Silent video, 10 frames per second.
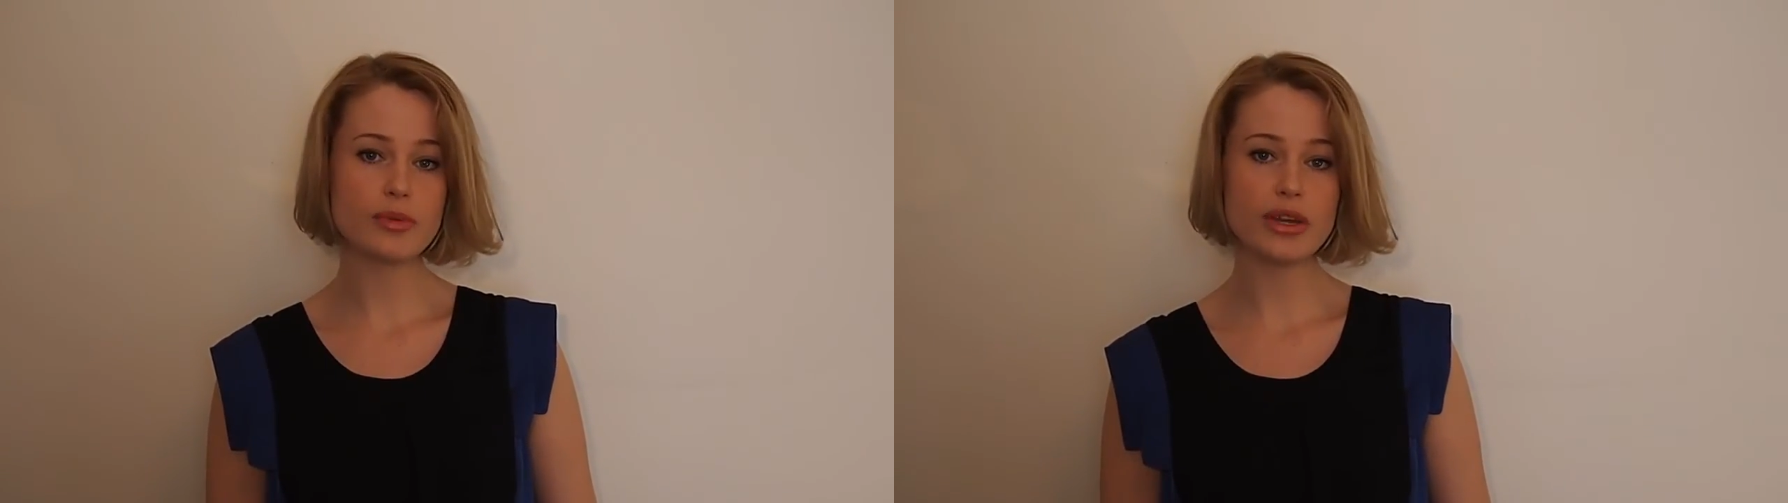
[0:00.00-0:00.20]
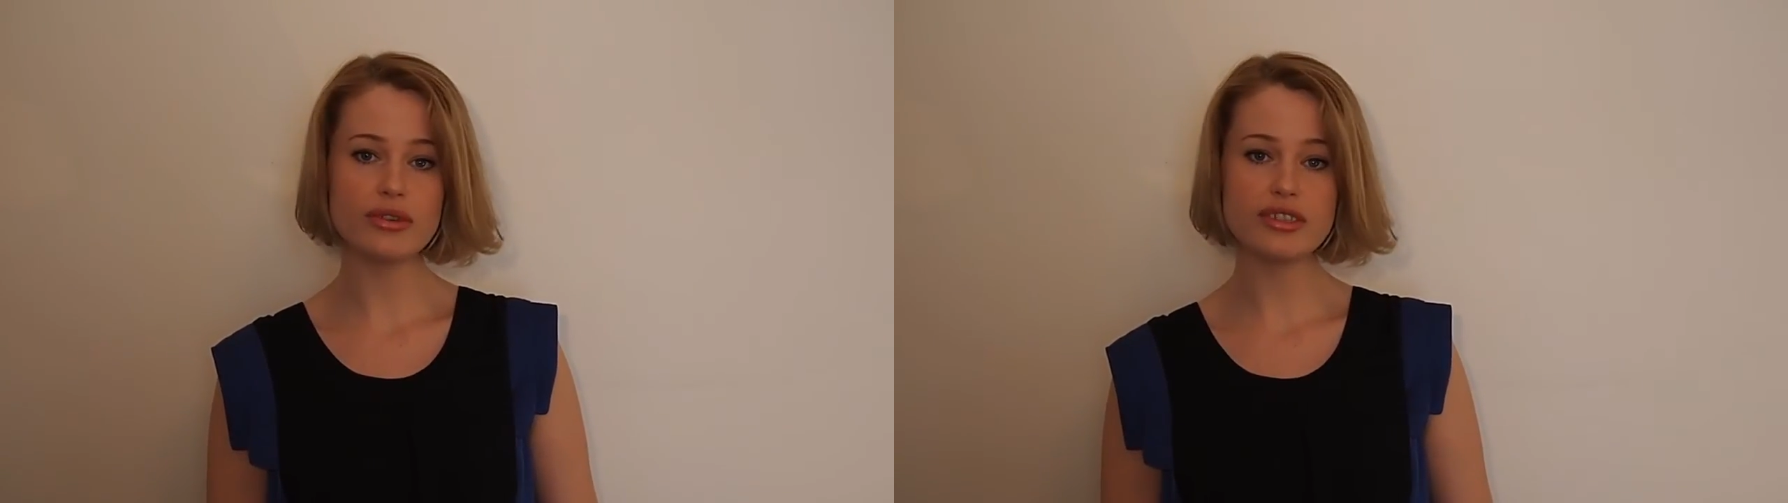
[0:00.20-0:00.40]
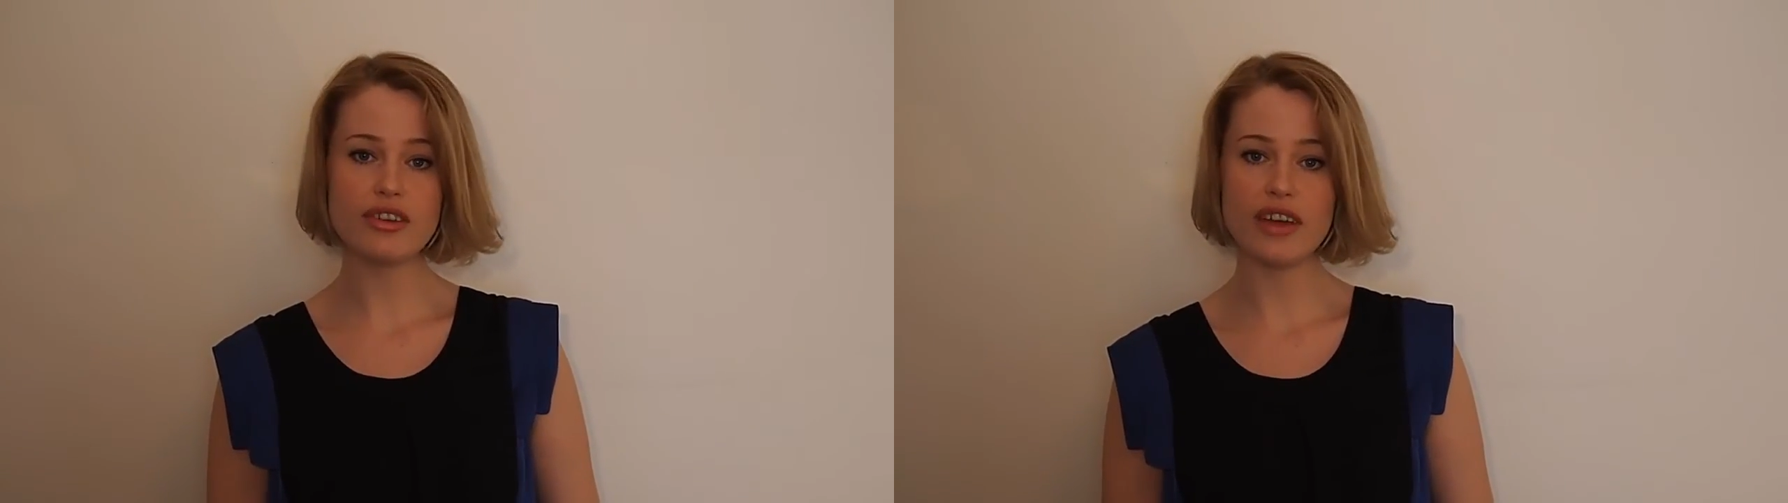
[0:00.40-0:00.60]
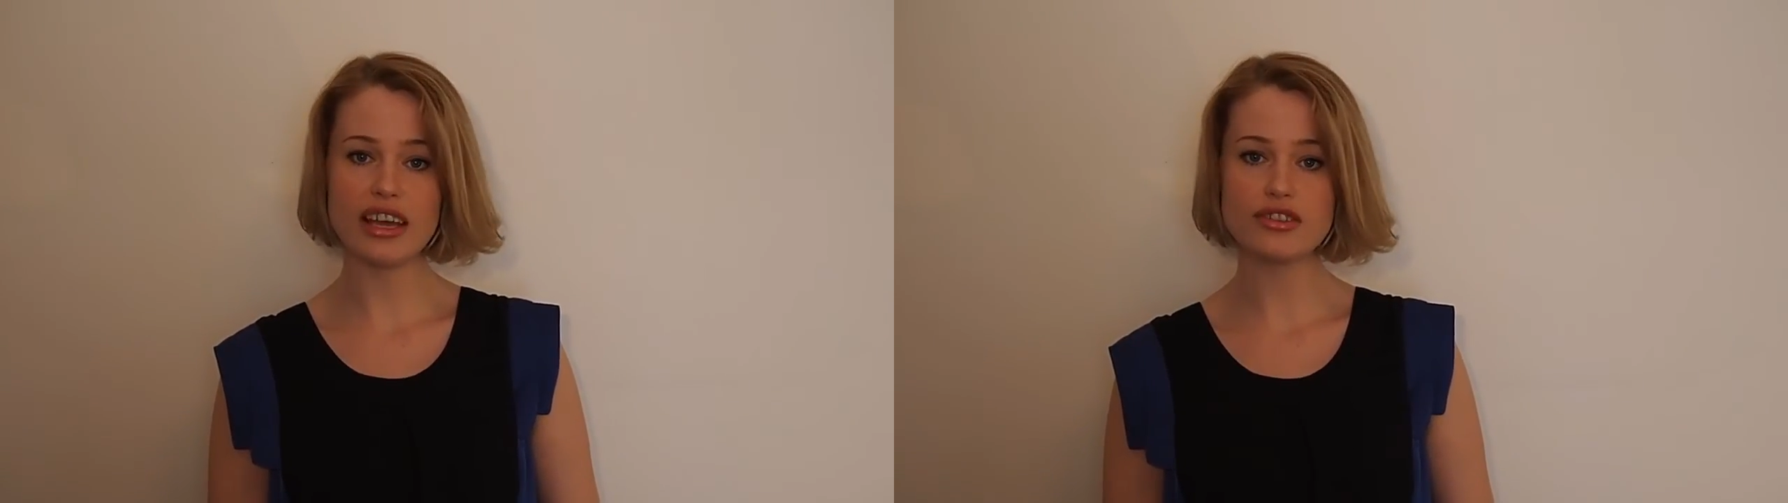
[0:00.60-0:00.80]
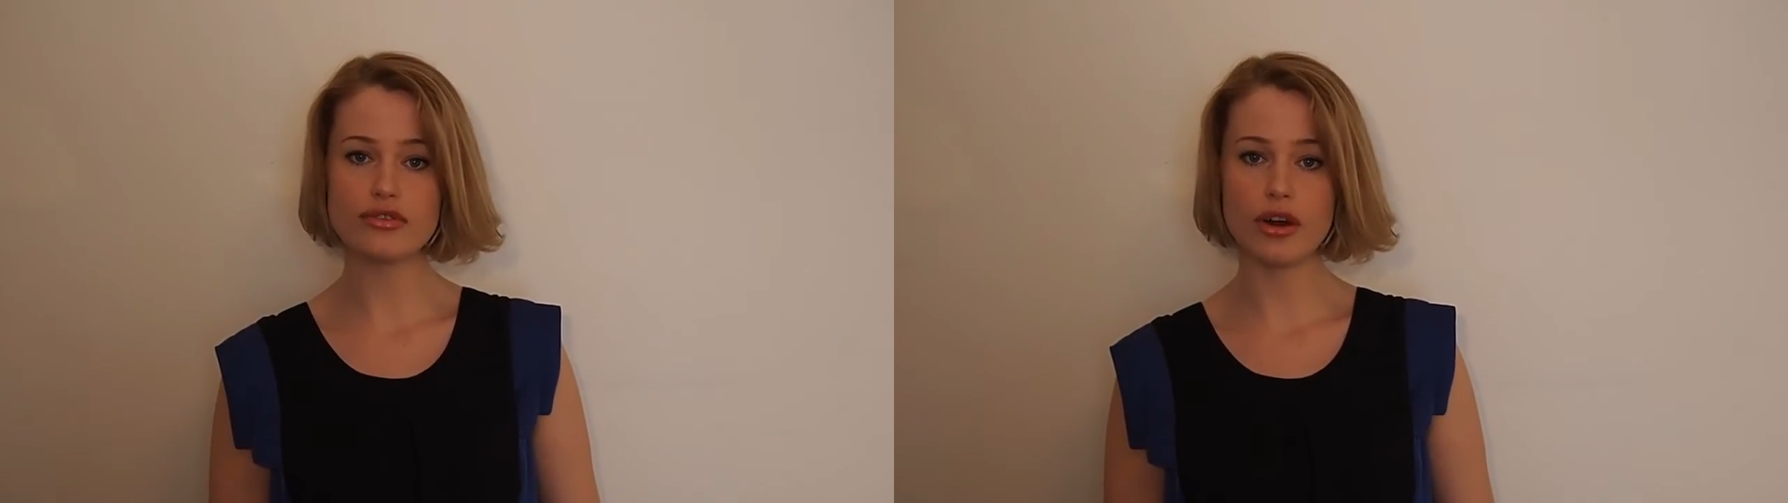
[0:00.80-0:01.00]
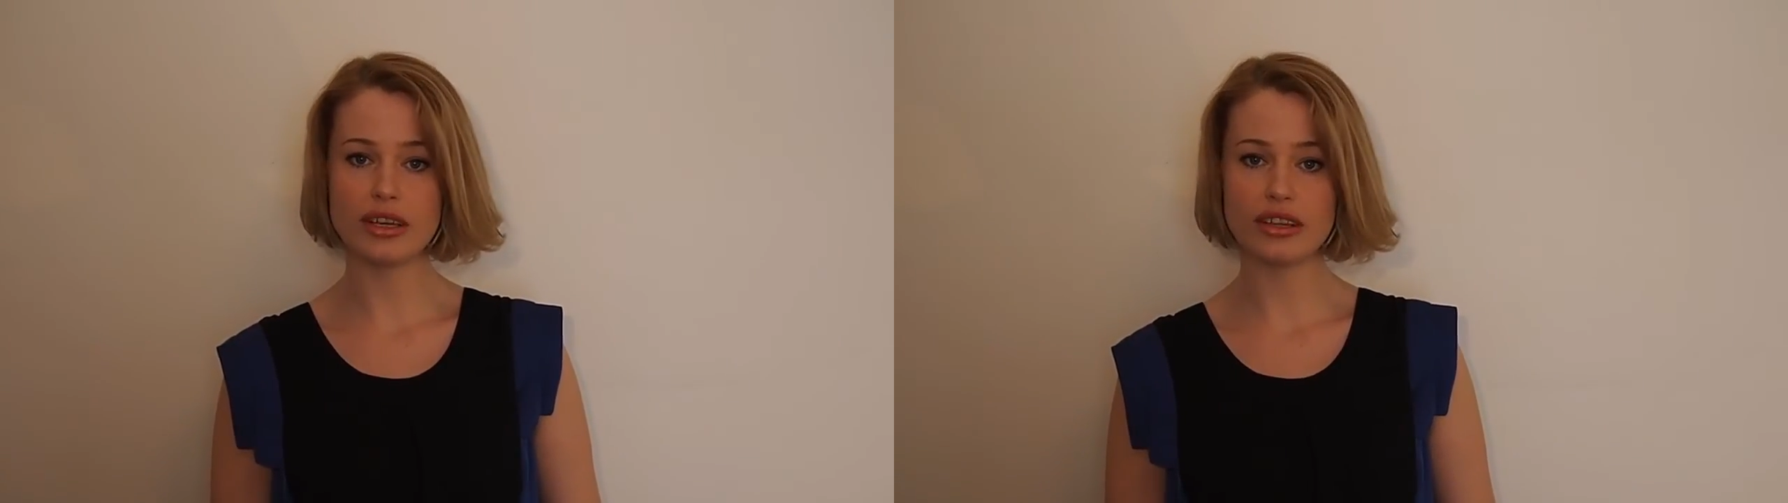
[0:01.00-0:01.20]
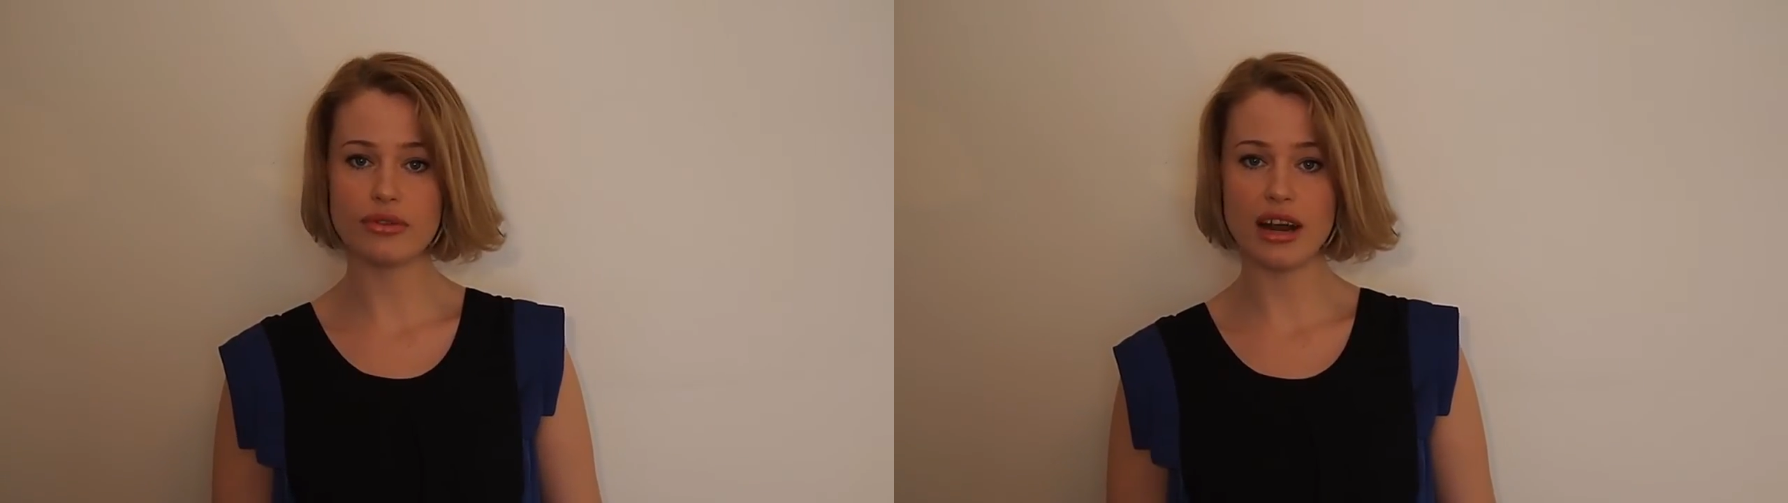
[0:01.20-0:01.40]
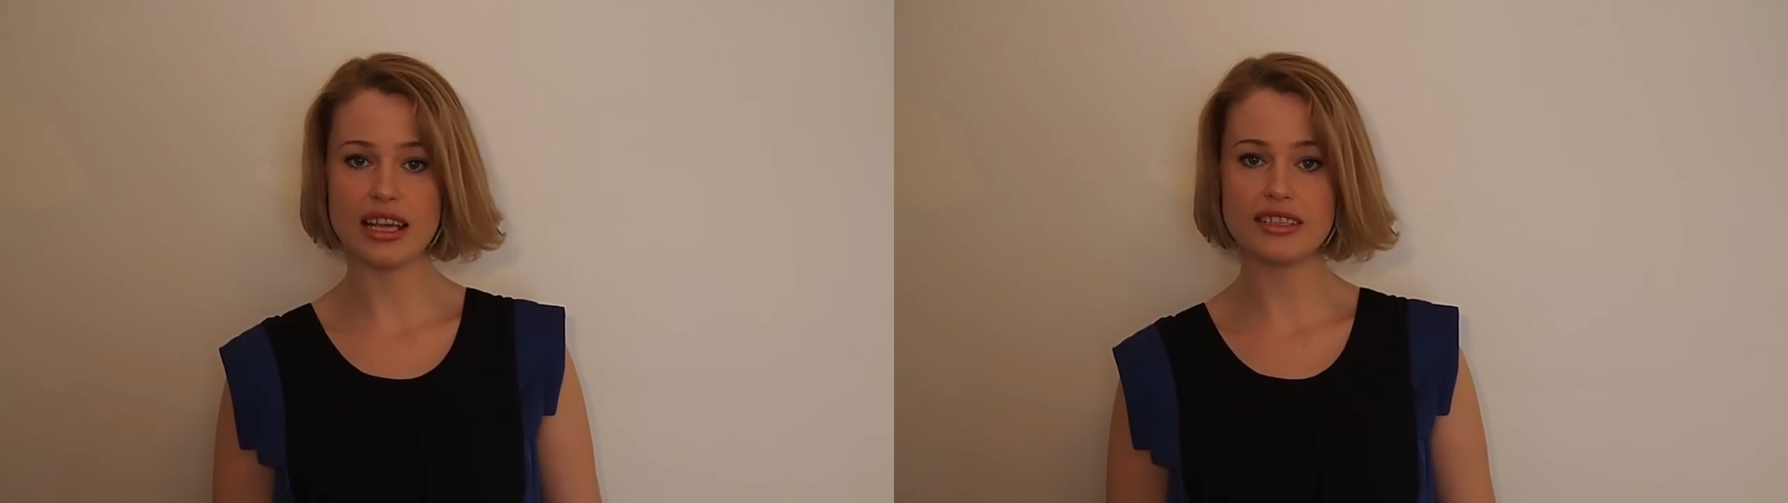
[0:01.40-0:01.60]
we also face growing
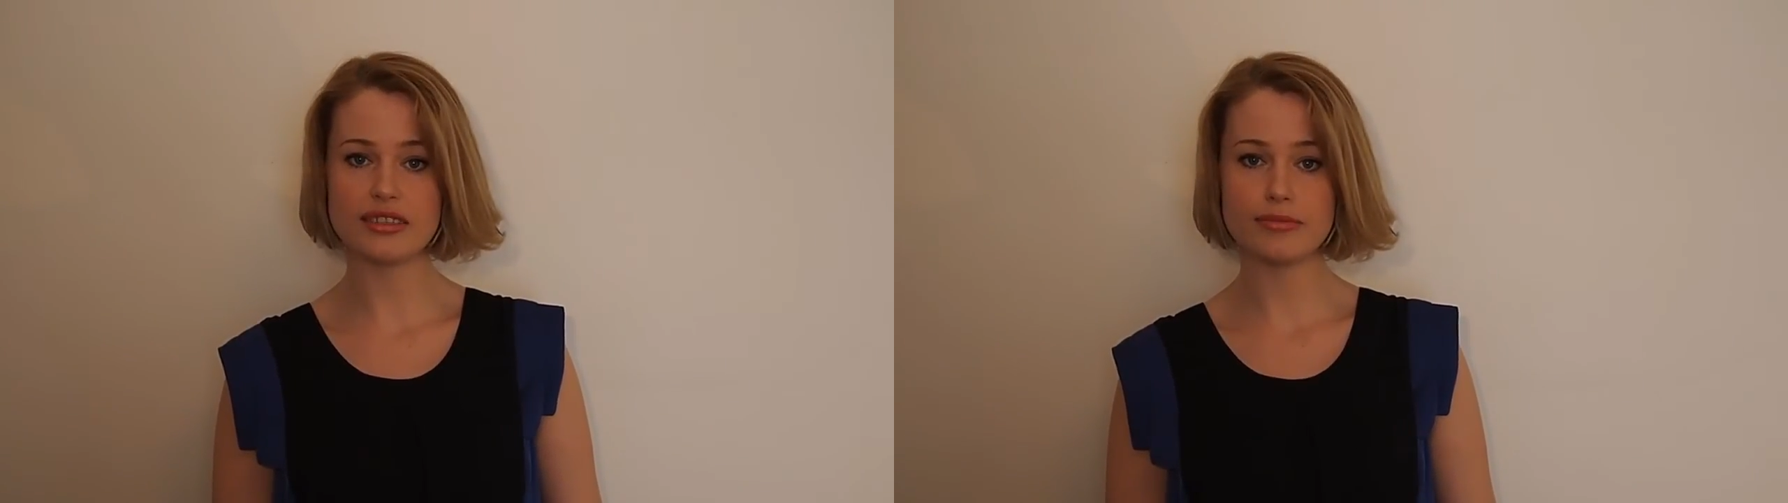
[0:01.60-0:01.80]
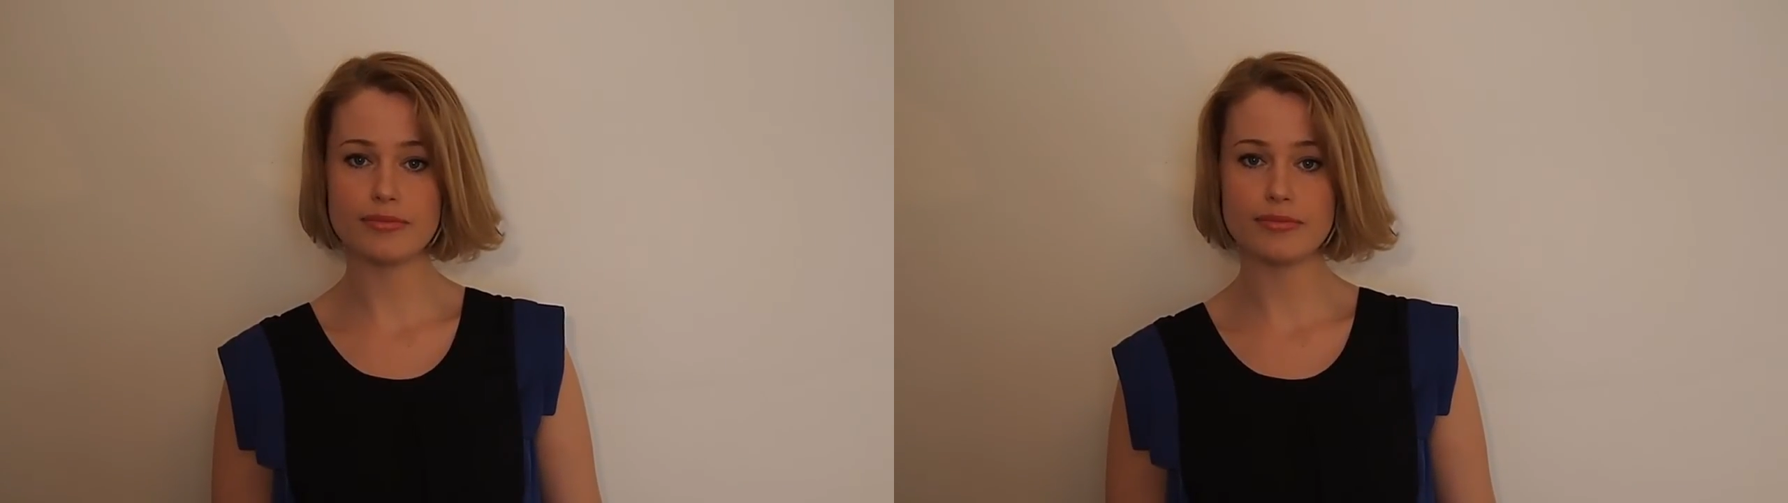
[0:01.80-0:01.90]
threats.